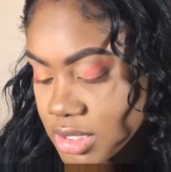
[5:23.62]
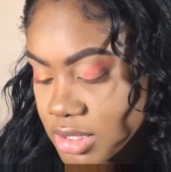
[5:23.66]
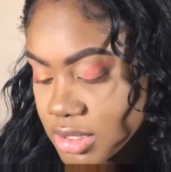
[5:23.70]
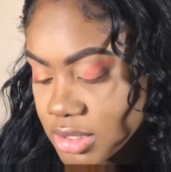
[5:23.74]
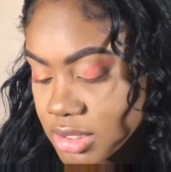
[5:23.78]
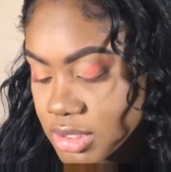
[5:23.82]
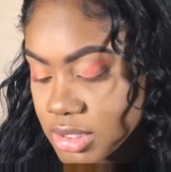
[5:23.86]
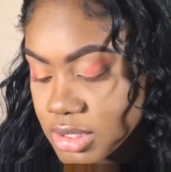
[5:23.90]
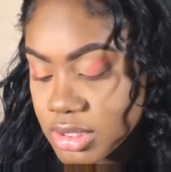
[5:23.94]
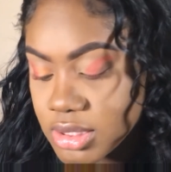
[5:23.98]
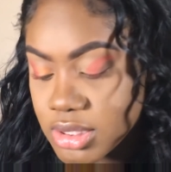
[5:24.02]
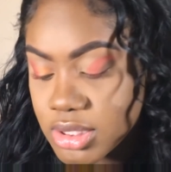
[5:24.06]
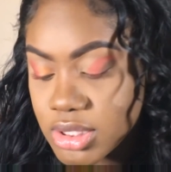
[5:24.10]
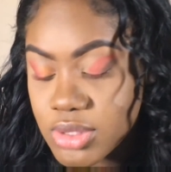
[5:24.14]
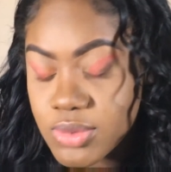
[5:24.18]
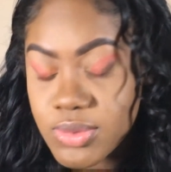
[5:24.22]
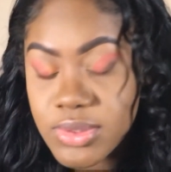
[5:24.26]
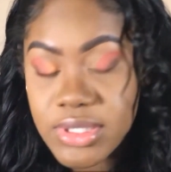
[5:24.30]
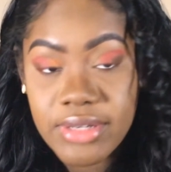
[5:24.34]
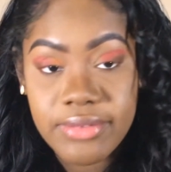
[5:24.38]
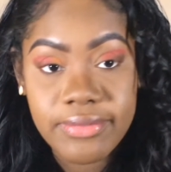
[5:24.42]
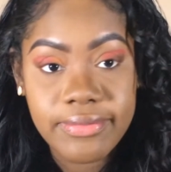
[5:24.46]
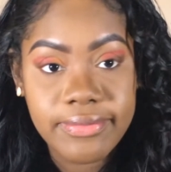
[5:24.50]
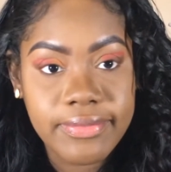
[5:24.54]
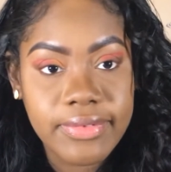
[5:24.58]
I'm gonna use
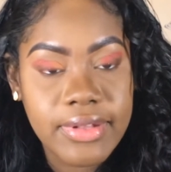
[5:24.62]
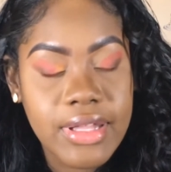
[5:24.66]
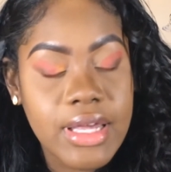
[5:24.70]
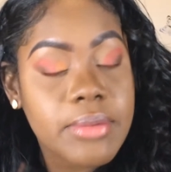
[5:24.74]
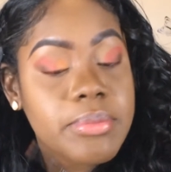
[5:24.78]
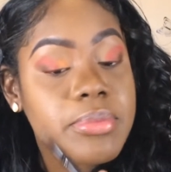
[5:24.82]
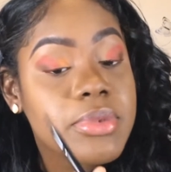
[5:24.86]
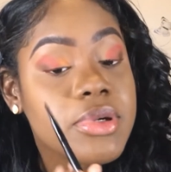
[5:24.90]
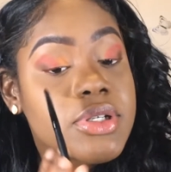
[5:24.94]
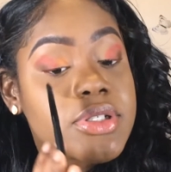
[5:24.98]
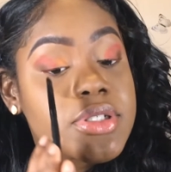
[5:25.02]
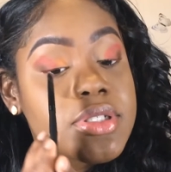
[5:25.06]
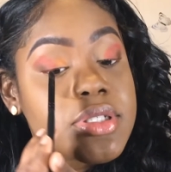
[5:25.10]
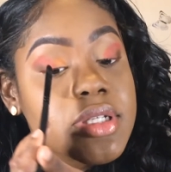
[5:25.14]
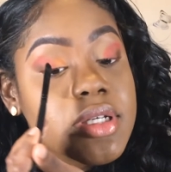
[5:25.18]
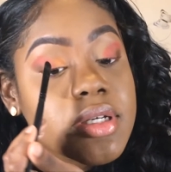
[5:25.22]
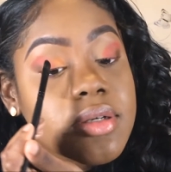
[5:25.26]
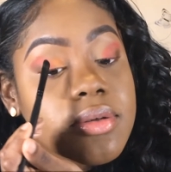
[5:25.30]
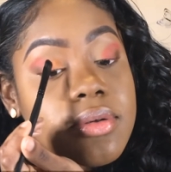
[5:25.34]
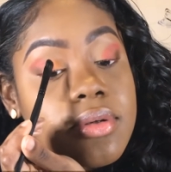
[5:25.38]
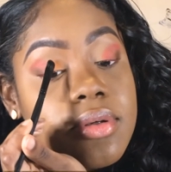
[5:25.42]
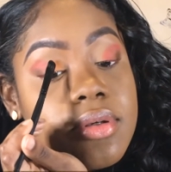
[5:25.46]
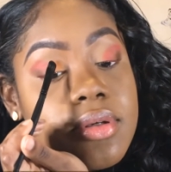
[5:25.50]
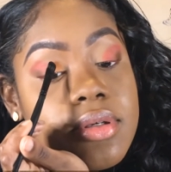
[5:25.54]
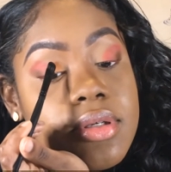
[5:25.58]
a flat brush now
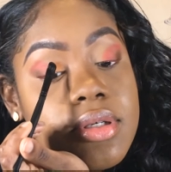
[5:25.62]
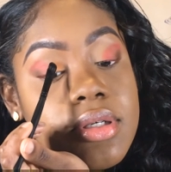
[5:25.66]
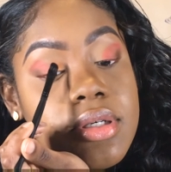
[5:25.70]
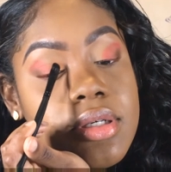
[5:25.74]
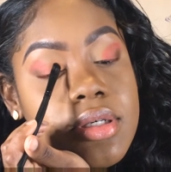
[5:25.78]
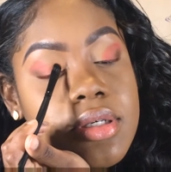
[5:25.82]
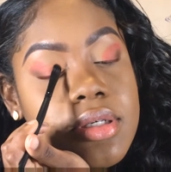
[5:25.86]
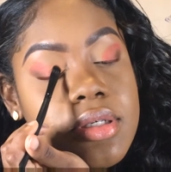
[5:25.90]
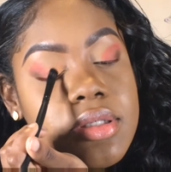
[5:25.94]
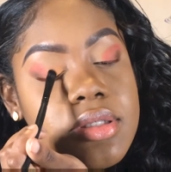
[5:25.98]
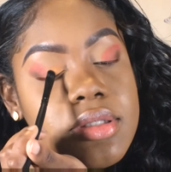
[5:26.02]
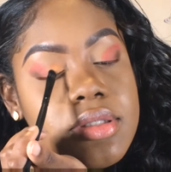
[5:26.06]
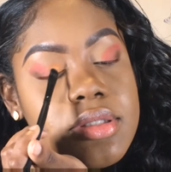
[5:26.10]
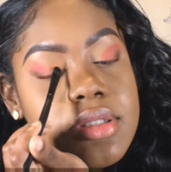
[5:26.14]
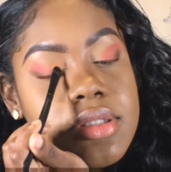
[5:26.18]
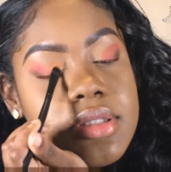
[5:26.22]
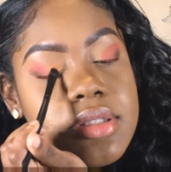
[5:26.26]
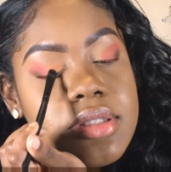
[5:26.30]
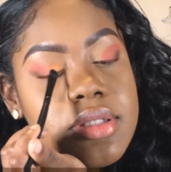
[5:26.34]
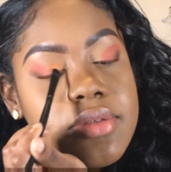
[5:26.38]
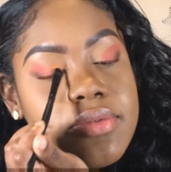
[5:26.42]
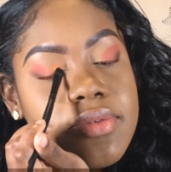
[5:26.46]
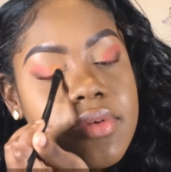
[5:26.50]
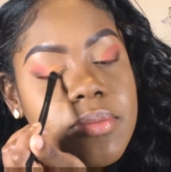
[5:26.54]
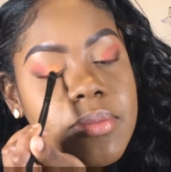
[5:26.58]
to
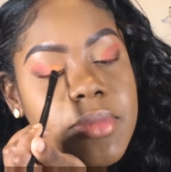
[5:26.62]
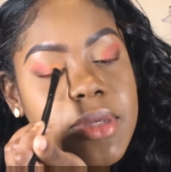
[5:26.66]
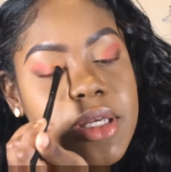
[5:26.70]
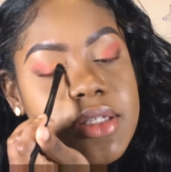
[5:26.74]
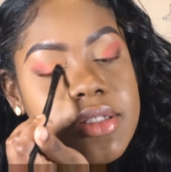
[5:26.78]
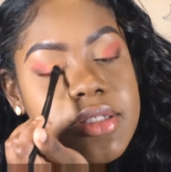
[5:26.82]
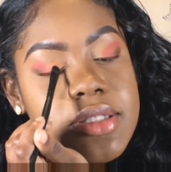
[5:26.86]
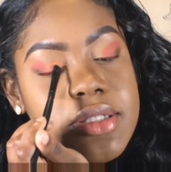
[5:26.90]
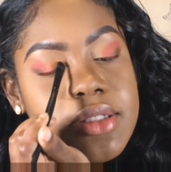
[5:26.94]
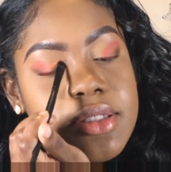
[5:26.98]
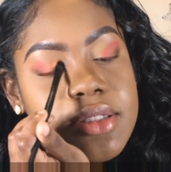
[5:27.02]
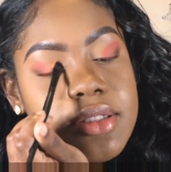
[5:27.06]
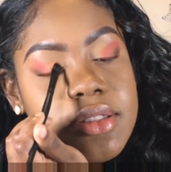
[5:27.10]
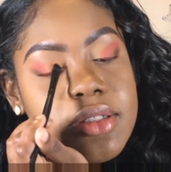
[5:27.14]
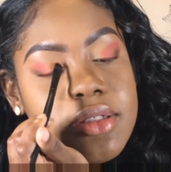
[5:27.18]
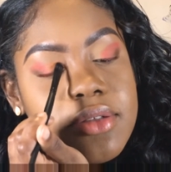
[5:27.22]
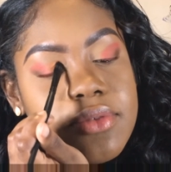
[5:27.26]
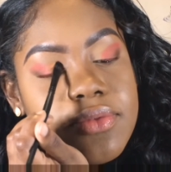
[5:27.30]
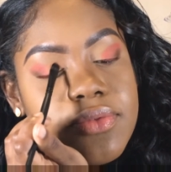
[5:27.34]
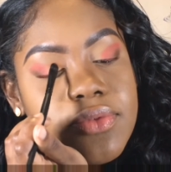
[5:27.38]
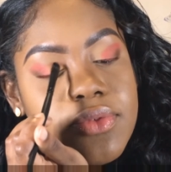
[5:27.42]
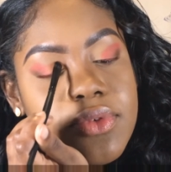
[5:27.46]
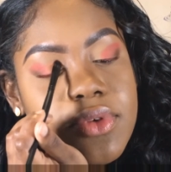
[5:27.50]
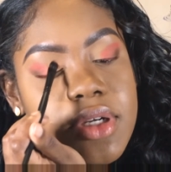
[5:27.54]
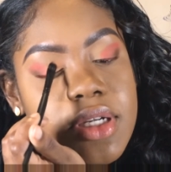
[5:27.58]
see if it makes a
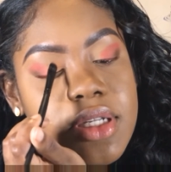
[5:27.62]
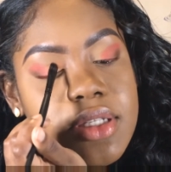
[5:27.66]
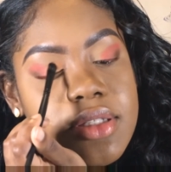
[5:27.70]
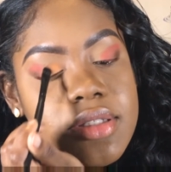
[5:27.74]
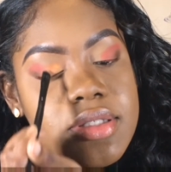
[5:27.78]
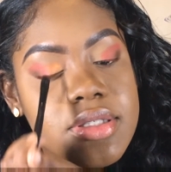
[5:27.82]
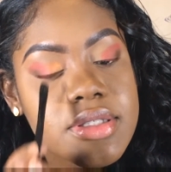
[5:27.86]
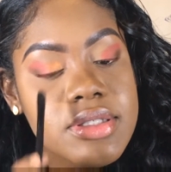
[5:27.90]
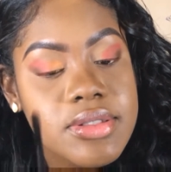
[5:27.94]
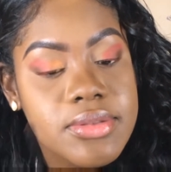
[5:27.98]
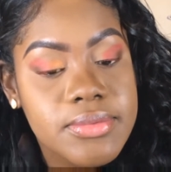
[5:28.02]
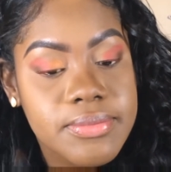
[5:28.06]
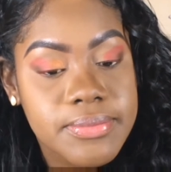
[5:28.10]
difference.